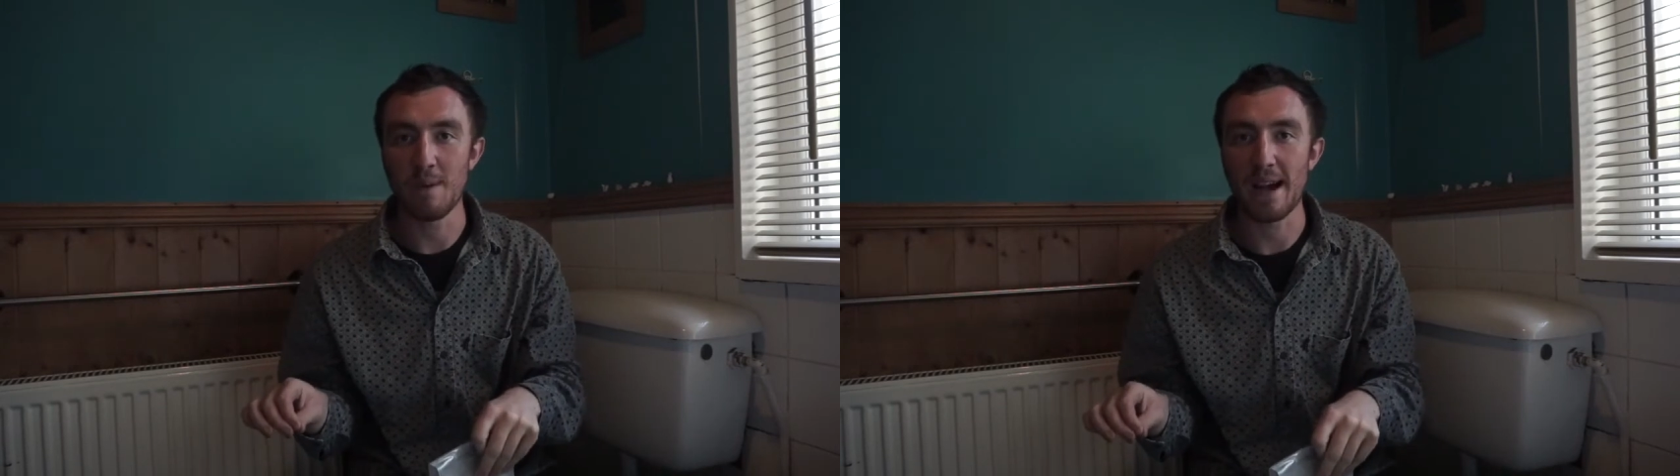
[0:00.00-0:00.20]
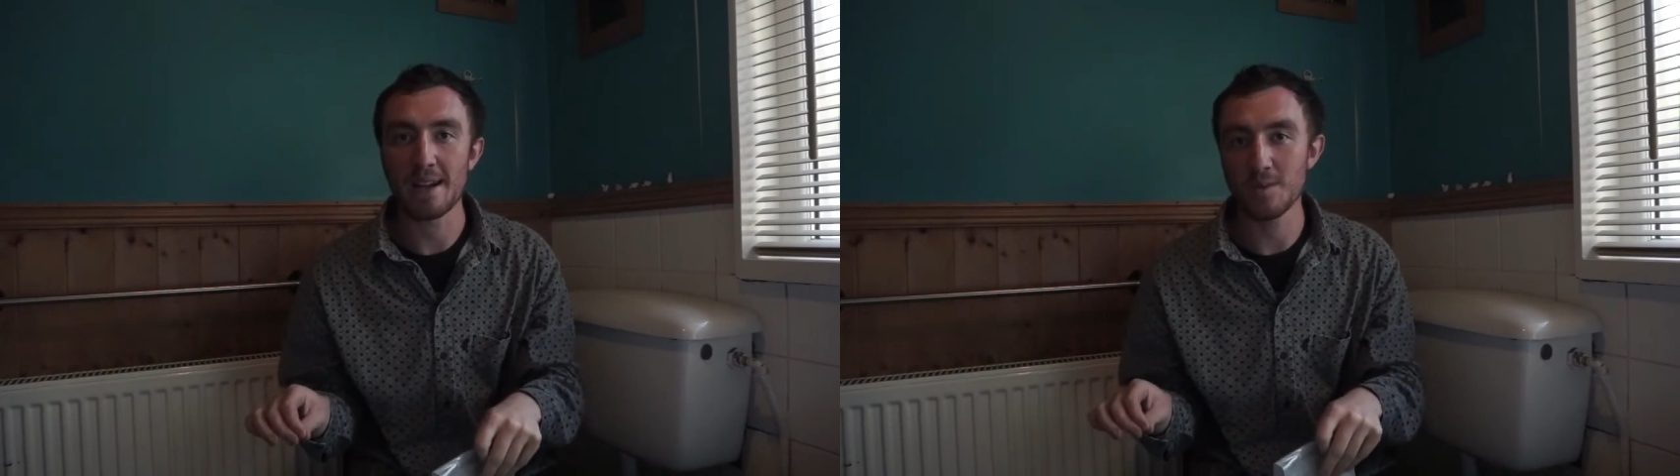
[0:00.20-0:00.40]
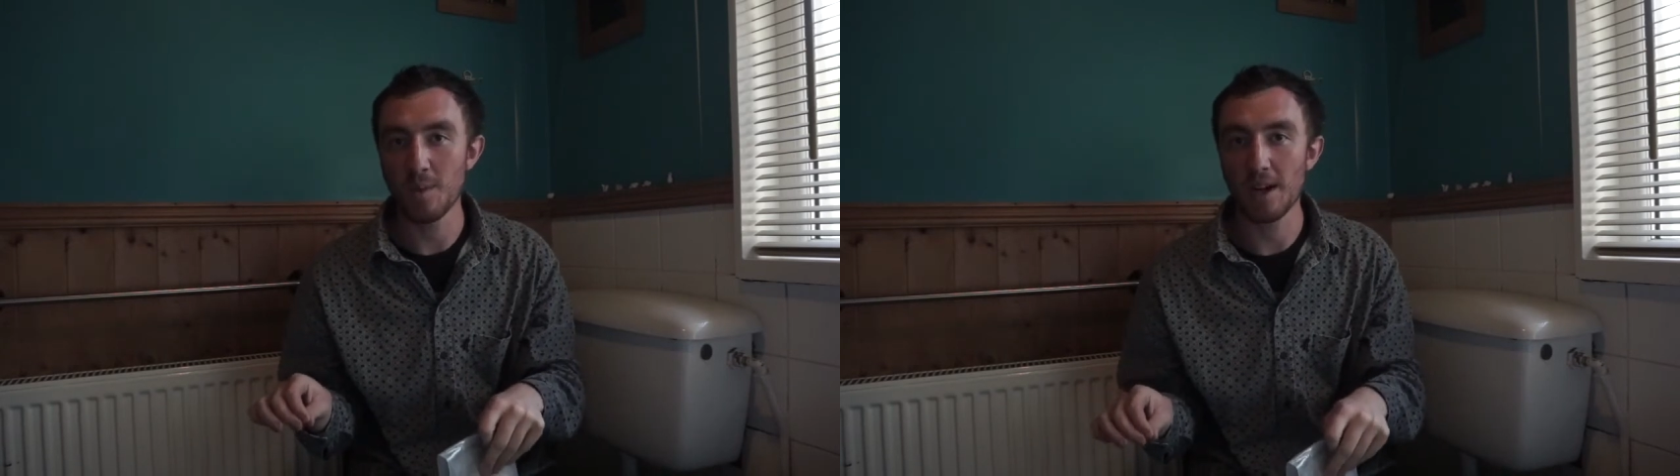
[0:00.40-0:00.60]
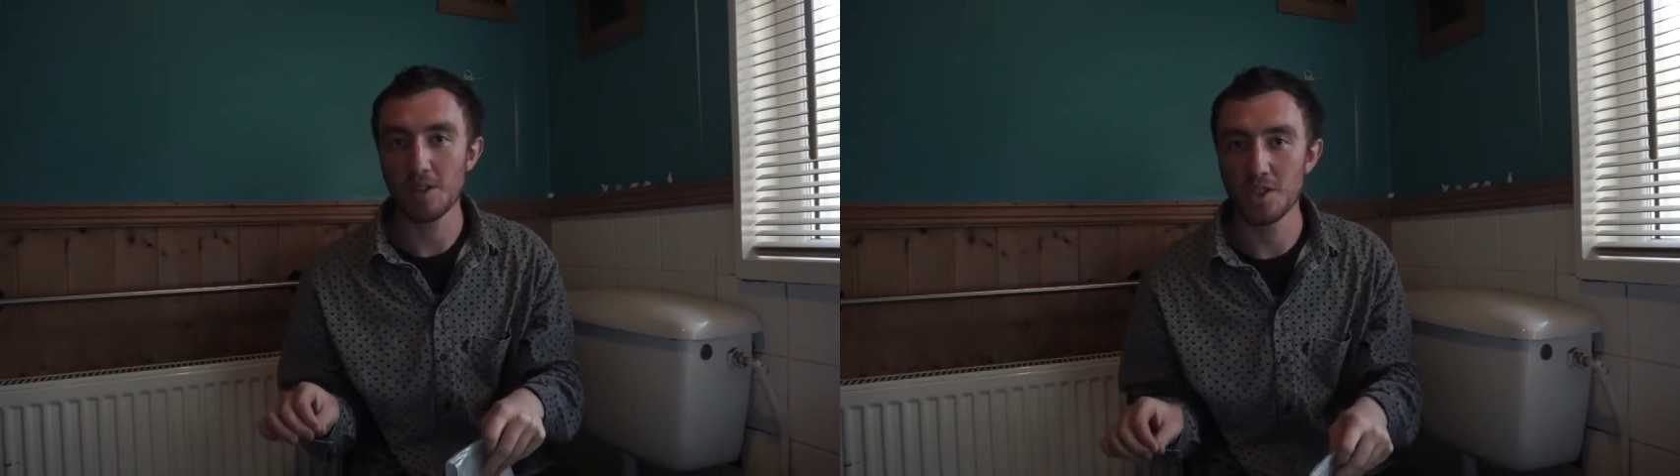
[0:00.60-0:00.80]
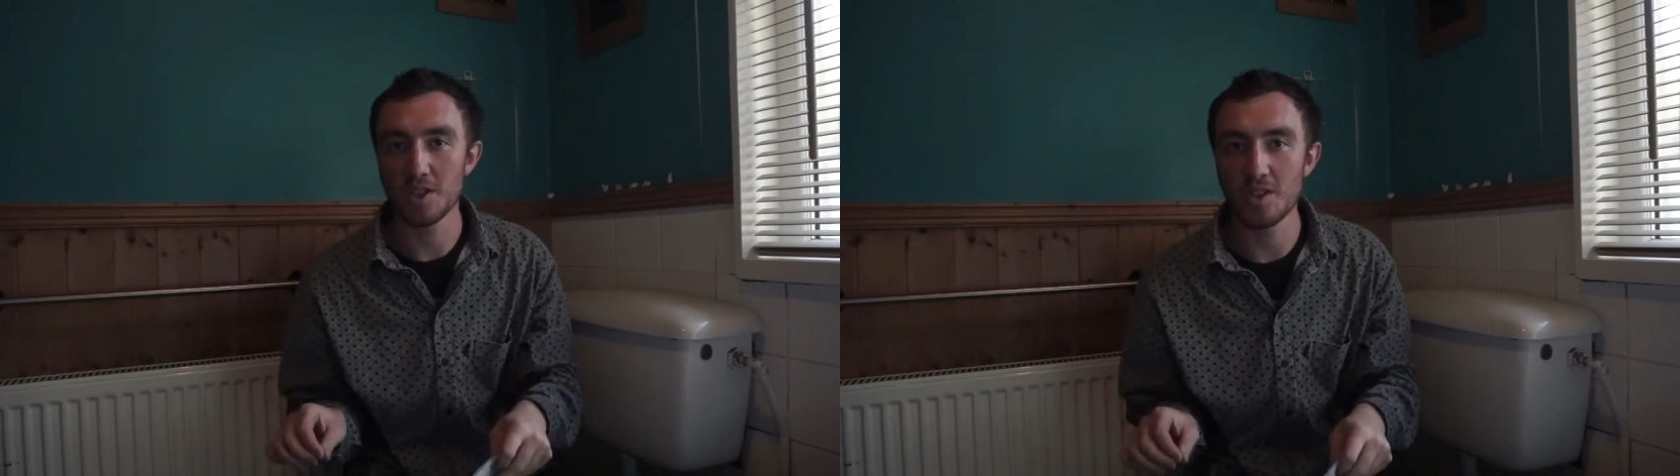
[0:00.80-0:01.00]
bags work
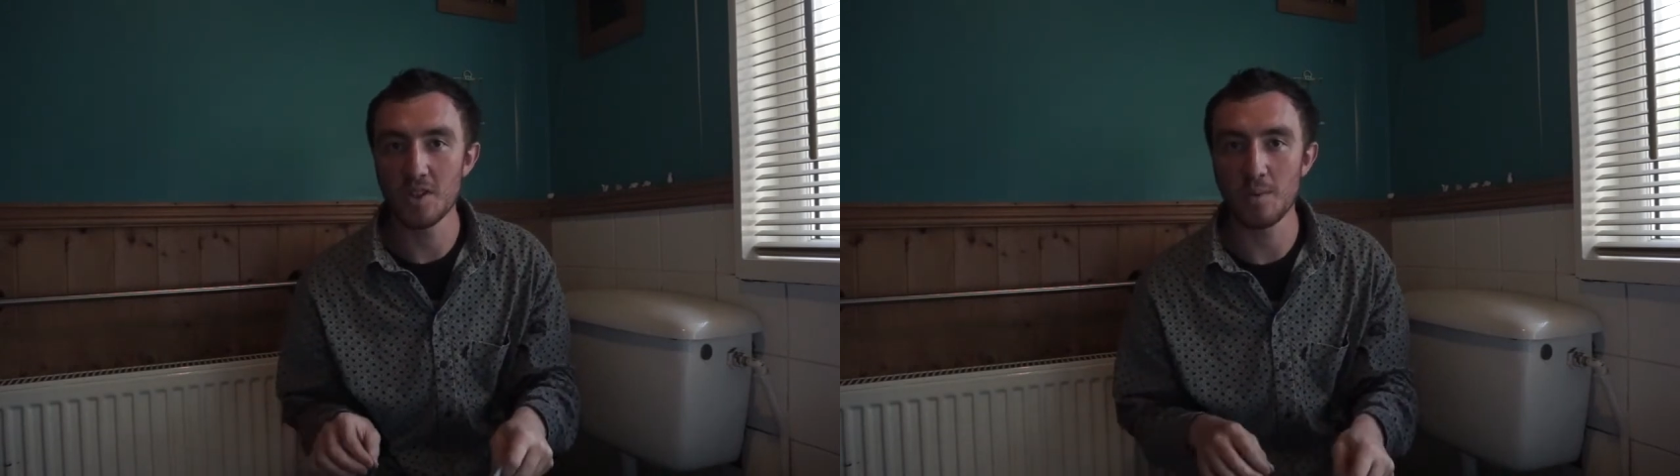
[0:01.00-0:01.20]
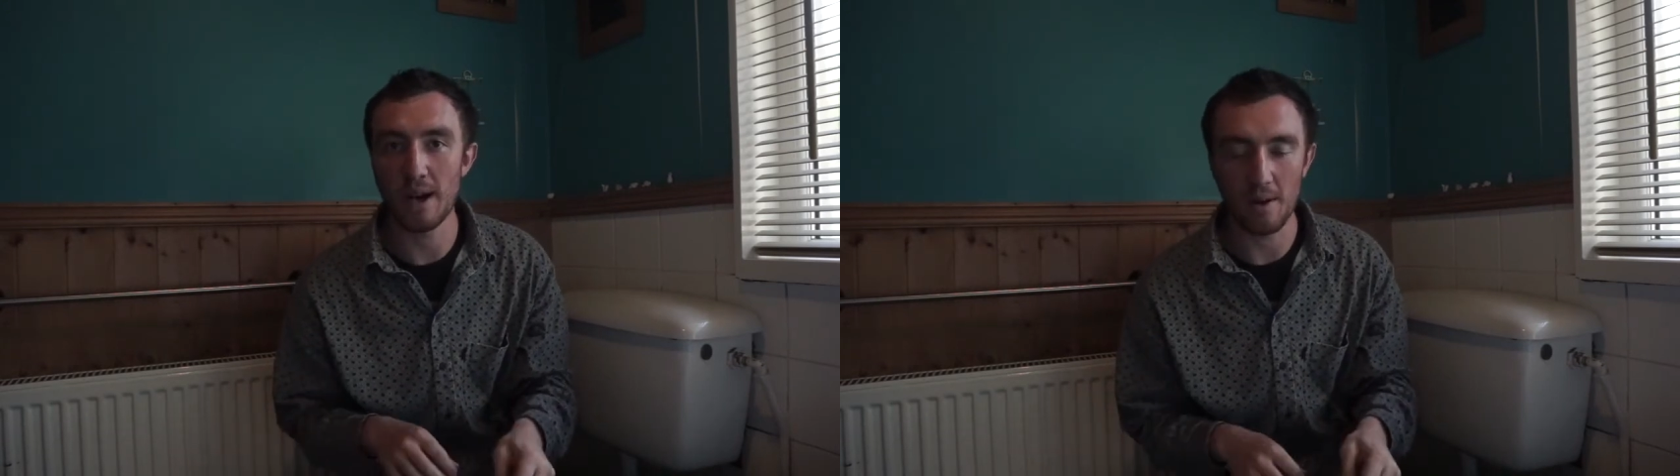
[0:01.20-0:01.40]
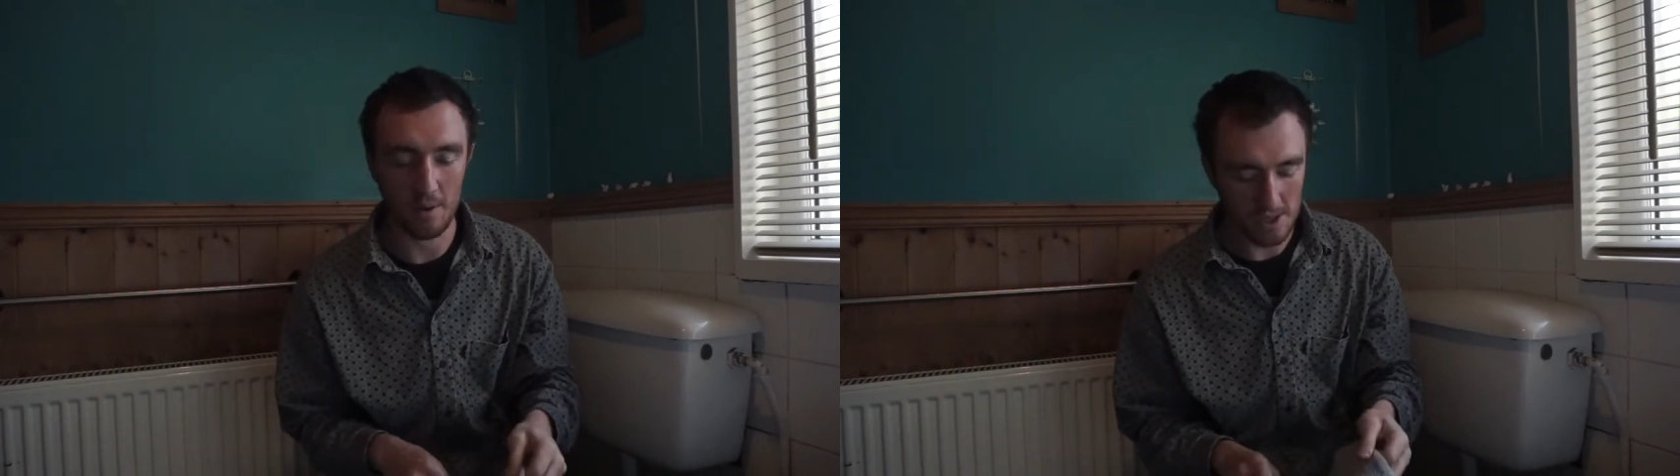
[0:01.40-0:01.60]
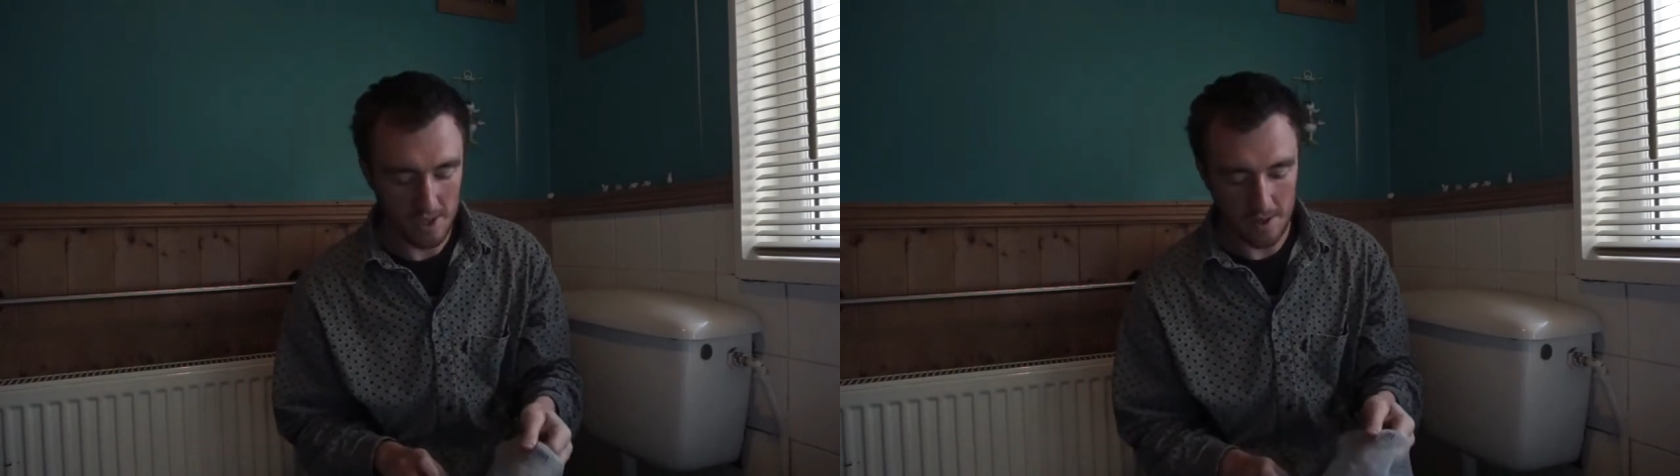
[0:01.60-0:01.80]
just as well.